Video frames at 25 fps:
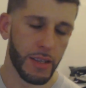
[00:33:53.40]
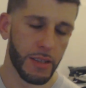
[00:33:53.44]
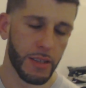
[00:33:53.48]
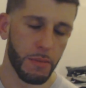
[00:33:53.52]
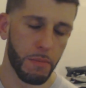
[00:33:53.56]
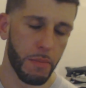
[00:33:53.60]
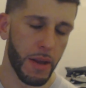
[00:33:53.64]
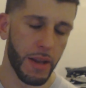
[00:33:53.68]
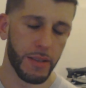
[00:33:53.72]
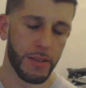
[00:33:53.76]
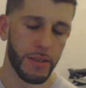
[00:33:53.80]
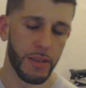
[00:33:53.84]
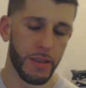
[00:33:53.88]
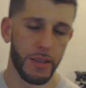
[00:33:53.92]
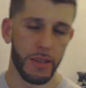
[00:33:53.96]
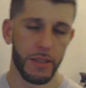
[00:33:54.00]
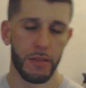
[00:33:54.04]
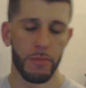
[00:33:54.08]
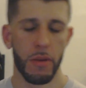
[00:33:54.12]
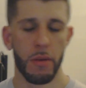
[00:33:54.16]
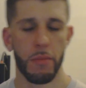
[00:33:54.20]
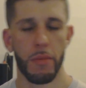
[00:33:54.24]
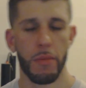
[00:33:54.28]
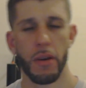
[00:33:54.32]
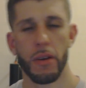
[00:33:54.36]
has a bad
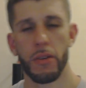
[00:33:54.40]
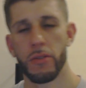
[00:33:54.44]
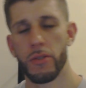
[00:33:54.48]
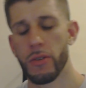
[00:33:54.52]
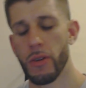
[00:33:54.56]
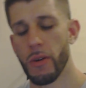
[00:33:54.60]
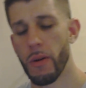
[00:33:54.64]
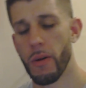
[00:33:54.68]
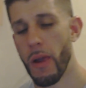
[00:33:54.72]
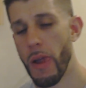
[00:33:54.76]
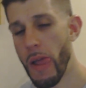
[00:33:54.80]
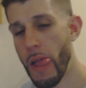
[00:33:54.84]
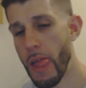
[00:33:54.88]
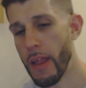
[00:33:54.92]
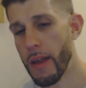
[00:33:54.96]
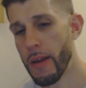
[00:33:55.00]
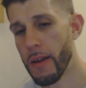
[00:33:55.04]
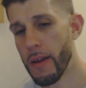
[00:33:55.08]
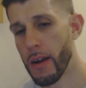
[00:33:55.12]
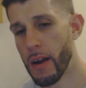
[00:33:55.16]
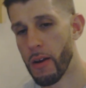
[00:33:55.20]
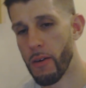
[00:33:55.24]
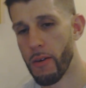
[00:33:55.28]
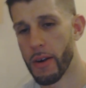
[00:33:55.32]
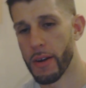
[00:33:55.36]
taste in my mouth. So
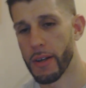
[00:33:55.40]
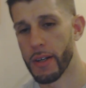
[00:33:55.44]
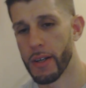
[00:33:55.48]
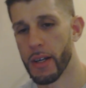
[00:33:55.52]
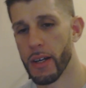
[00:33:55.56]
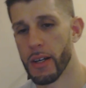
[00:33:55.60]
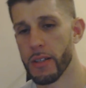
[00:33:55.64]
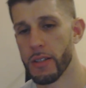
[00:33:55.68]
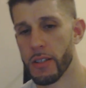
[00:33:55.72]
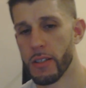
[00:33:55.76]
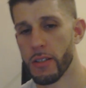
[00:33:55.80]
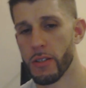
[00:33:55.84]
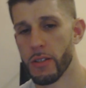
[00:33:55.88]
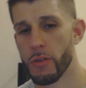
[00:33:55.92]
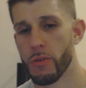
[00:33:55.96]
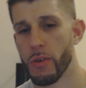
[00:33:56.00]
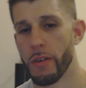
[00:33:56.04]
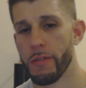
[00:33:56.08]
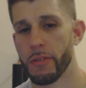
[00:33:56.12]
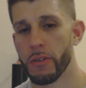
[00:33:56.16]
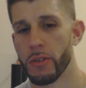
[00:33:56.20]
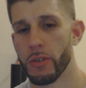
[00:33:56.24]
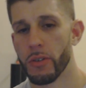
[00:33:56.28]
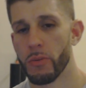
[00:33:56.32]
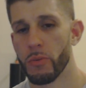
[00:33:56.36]
all right, guys, you
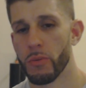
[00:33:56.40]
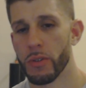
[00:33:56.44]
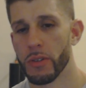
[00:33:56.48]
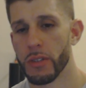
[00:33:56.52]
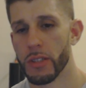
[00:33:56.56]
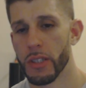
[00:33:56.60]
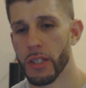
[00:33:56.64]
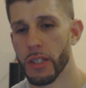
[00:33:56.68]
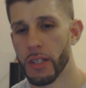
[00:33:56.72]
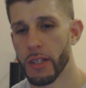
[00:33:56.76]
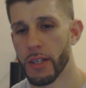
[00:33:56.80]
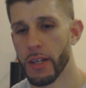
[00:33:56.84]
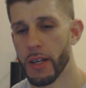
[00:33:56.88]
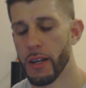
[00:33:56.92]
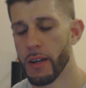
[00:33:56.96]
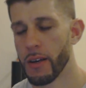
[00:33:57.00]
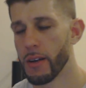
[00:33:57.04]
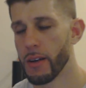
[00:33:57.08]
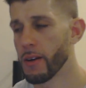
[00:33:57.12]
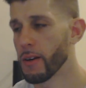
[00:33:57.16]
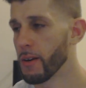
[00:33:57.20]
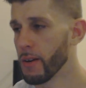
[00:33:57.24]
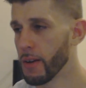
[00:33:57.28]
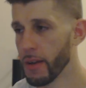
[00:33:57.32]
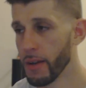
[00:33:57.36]
have a good one. Take
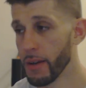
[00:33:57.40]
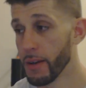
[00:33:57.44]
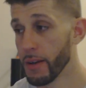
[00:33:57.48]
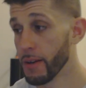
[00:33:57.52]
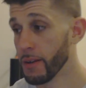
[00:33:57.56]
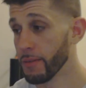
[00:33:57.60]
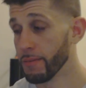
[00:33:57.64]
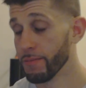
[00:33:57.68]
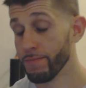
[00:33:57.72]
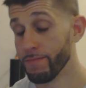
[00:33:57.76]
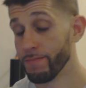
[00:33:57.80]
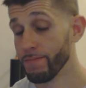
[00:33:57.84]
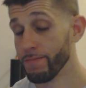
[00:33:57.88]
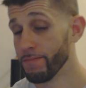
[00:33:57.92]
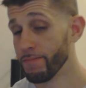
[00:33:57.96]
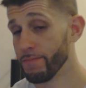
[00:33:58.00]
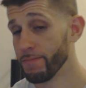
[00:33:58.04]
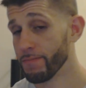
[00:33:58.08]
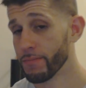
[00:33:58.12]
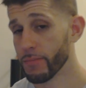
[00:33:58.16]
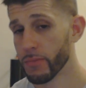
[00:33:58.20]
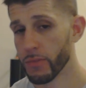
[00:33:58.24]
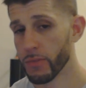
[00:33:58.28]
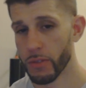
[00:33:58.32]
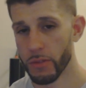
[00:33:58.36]
care, and
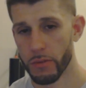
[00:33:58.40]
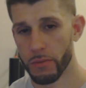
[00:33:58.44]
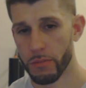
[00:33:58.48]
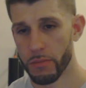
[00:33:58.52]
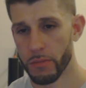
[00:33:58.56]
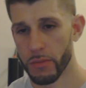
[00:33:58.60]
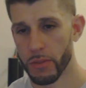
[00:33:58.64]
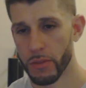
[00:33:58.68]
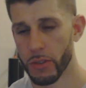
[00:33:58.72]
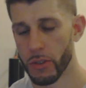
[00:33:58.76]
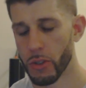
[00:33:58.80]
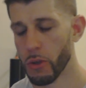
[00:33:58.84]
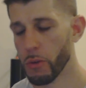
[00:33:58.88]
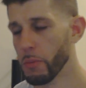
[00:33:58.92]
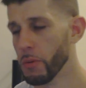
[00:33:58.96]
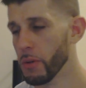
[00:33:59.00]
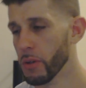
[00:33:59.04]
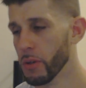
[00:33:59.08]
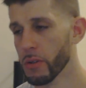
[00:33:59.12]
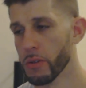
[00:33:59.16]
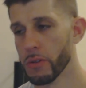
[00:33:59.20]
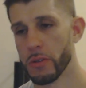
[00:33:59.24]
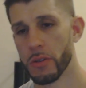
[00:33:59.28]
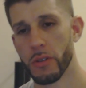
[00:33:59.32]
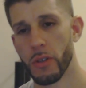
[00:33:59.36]
go
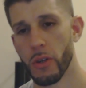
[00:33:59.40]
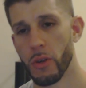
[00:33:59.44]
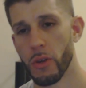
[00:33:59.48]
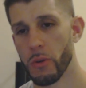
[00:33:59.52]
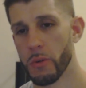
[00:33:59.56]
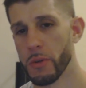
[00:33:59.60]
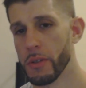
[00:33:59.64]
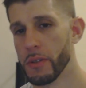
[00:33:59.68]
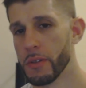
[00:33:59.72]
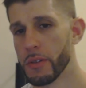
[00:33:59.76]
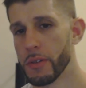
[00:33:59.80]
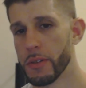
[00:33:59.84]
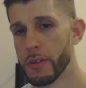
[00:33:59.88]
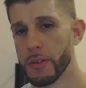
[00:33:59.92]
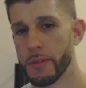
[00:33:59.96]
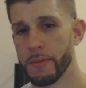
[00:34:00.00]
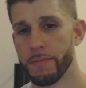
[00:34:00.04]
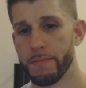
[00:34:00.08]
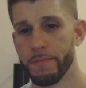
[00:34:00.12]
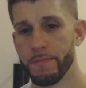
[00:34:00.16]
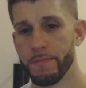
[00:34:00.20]
Bills always.